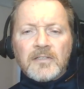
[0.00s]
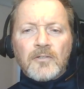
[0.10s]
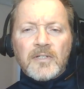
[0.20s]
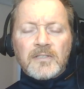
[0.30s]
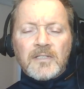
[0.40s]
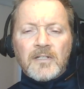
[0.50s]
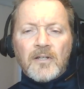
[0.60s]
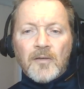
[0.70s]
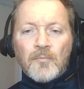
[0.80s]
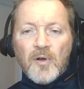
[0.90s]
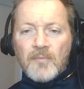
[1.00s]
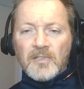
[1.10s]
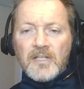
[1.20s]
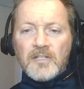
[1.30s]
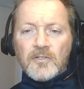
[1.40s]
creatine on a
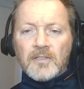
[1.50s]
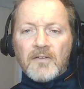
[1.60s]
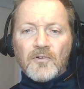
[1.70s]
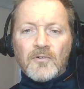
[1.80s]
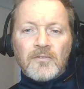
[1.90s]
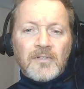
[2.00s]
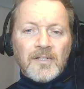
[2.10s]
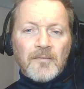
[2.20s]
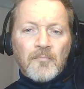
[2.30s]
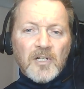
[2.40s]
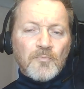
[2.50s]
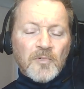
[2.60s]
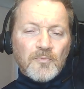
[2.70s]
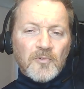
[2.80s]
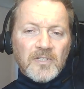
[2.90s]
population level much,
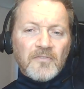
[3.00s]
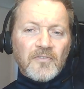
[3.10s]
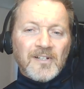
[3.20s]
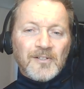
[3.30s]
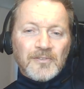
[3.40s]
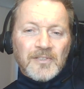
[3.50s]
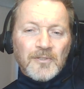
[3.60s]
much more difficult.